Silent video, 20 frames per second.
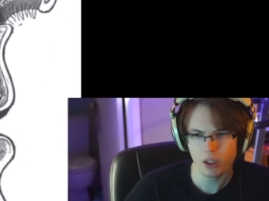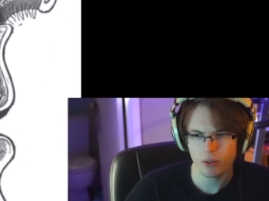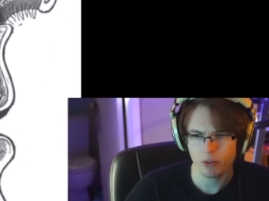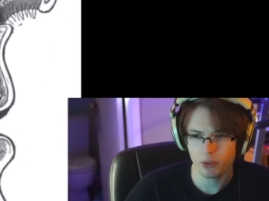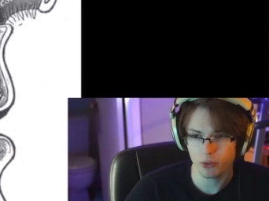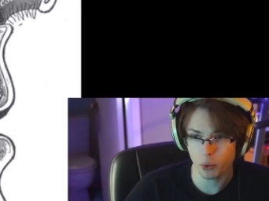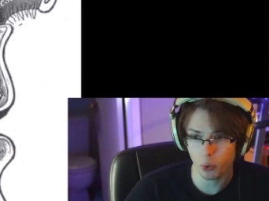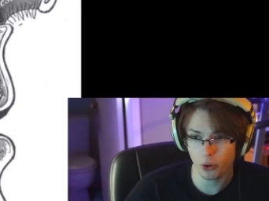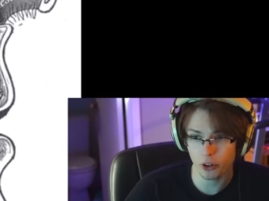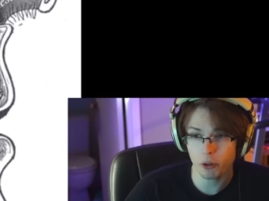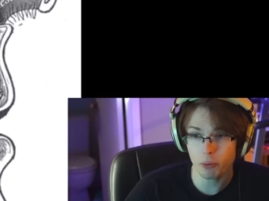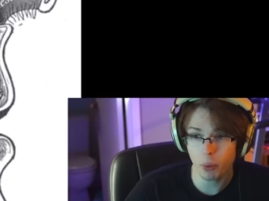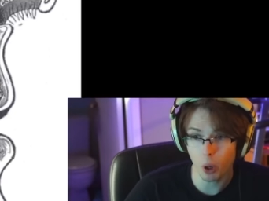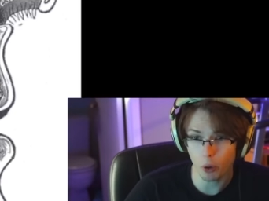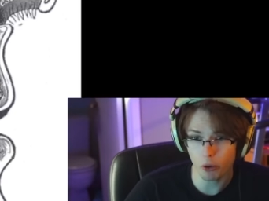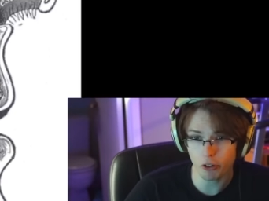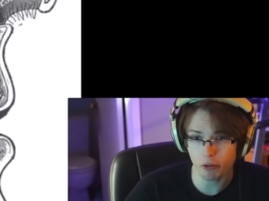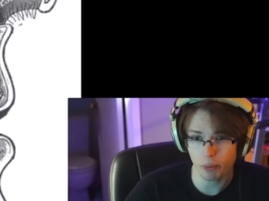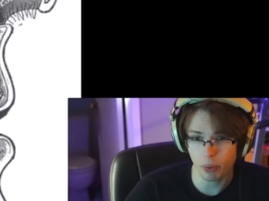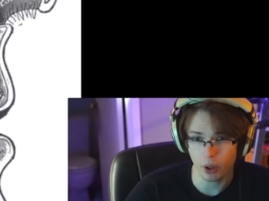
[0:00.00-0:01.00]
For the
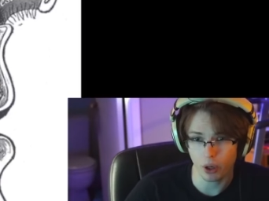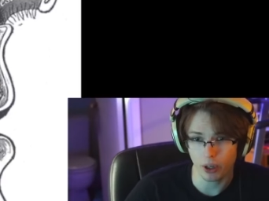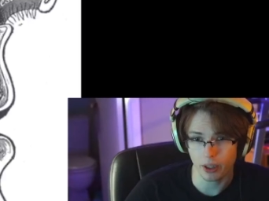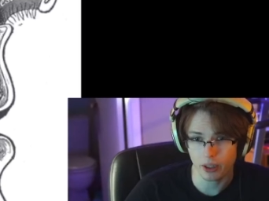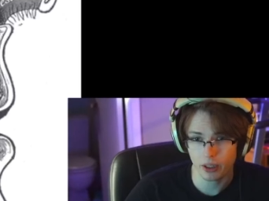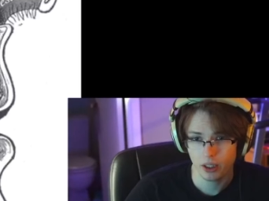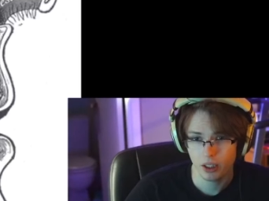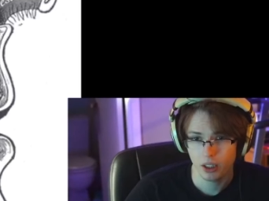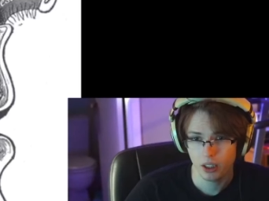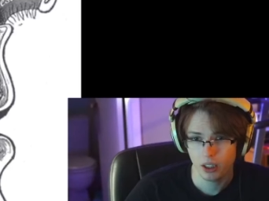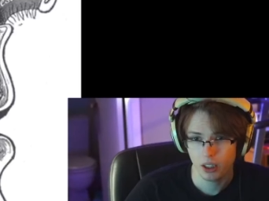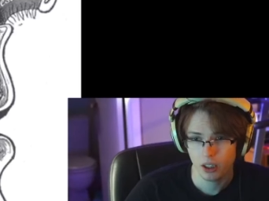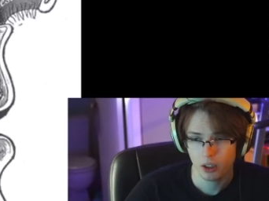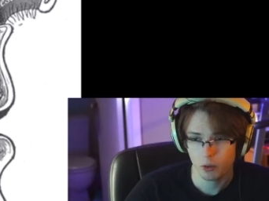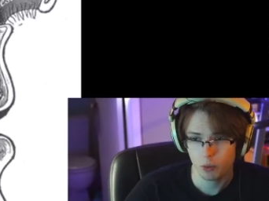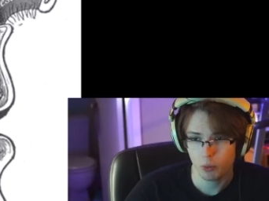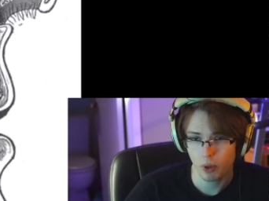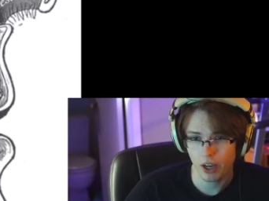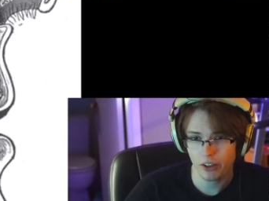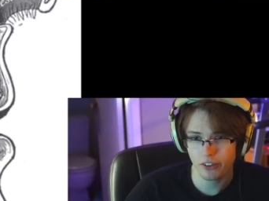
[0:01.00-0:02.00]
most part,
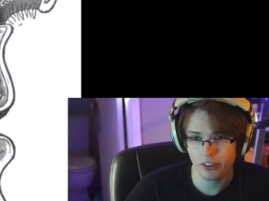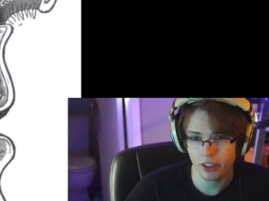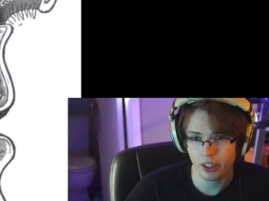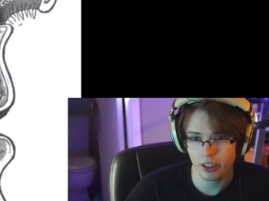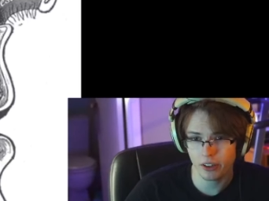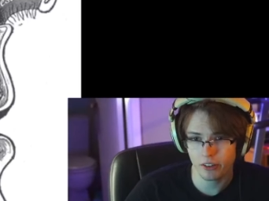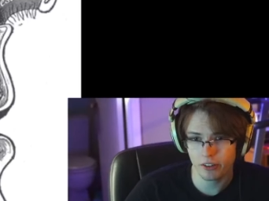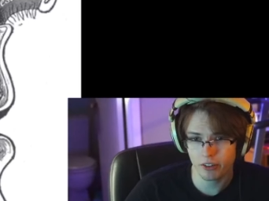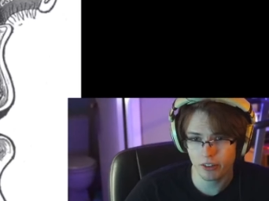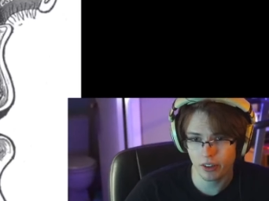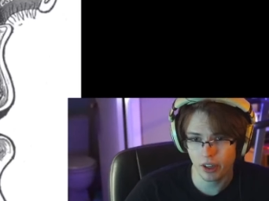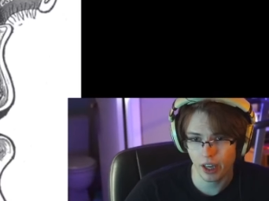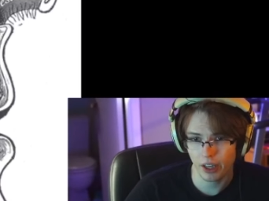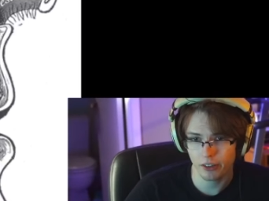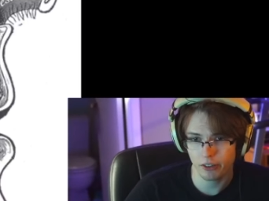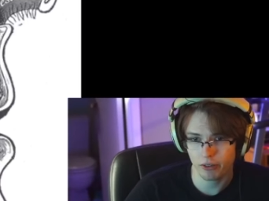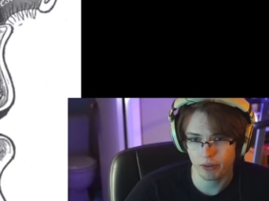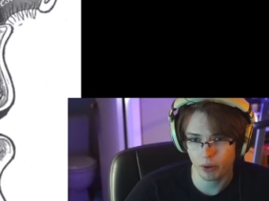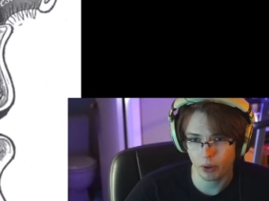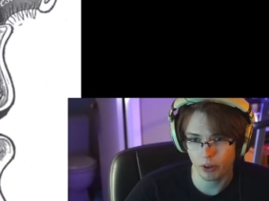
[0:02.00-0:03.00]
resonance,
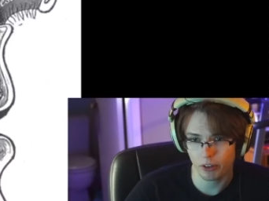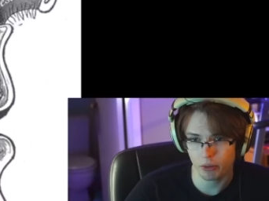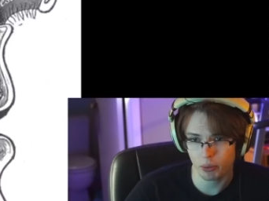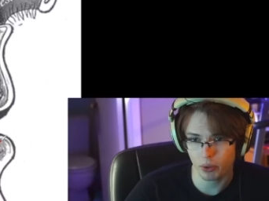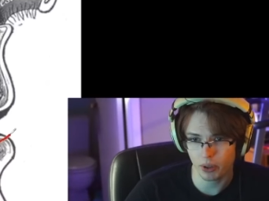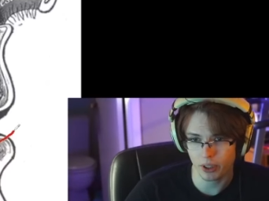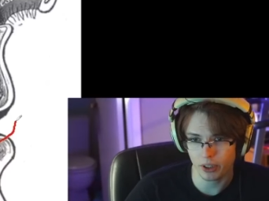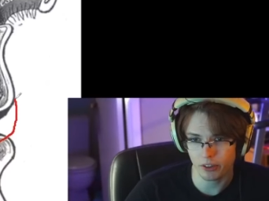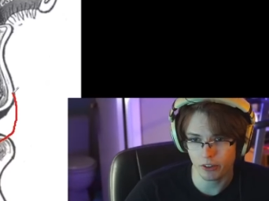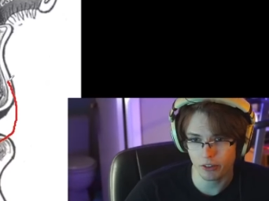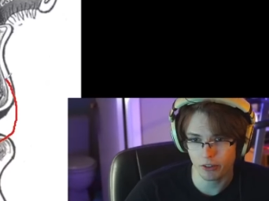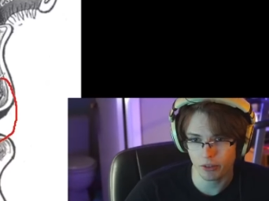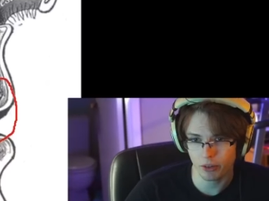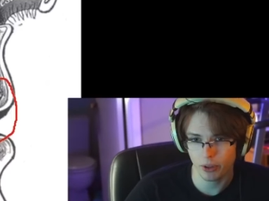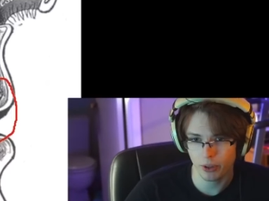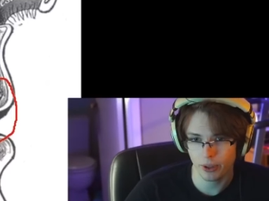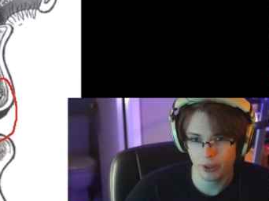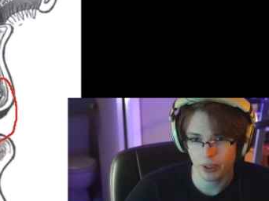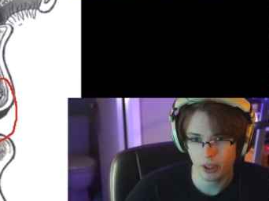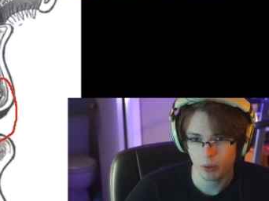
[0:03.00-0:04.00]
as far as we're
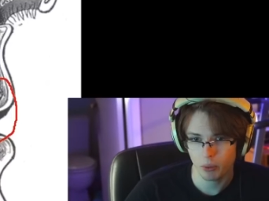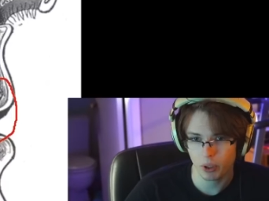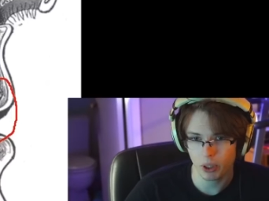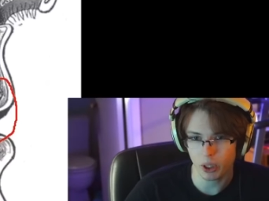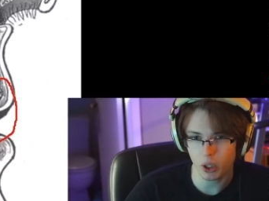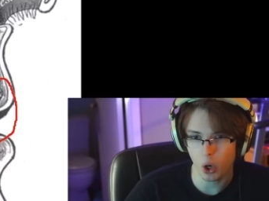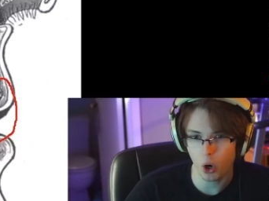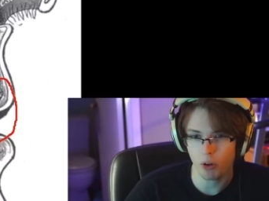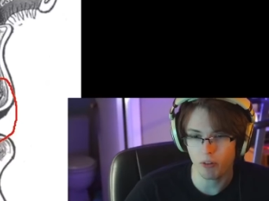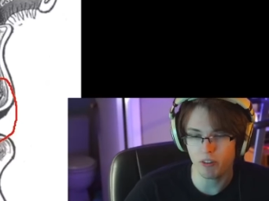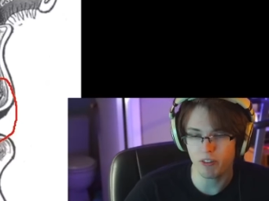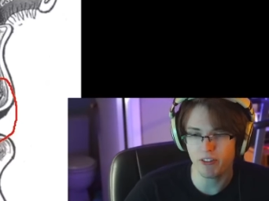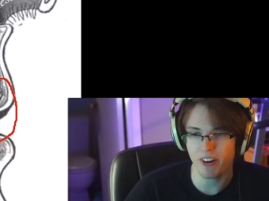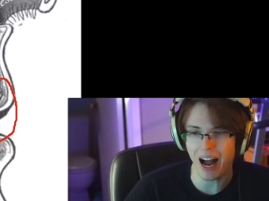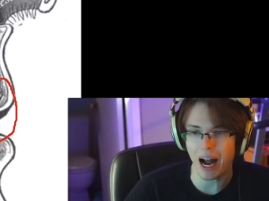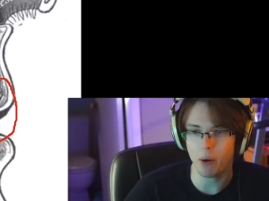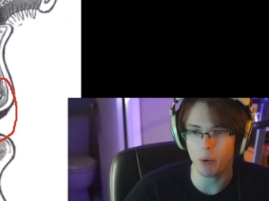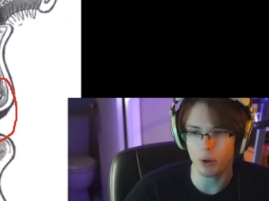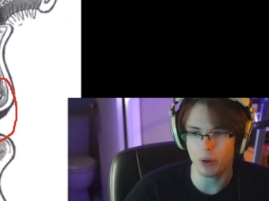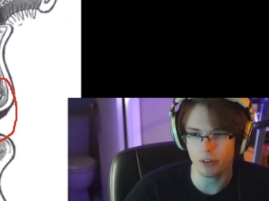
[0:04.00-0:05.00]
concerned, we're going to call
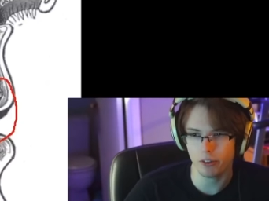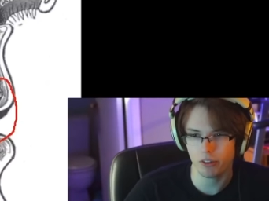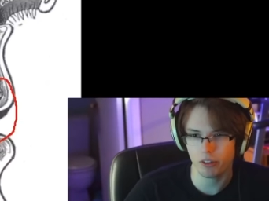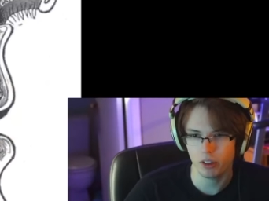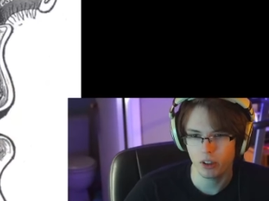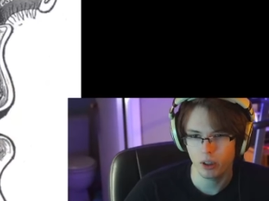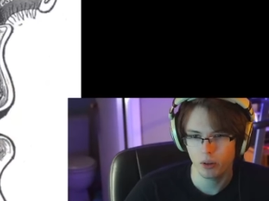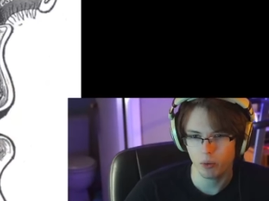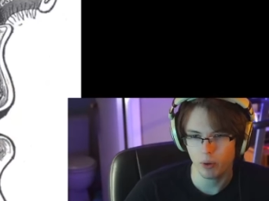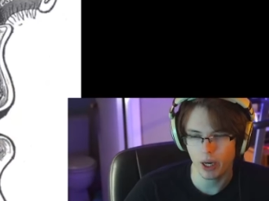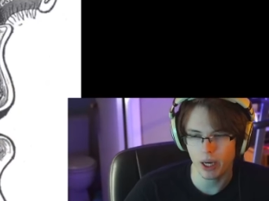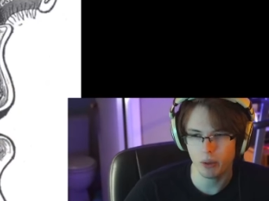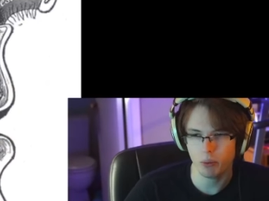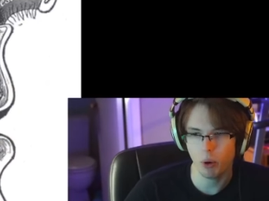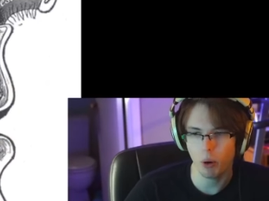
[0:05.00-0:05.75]
vowels, right?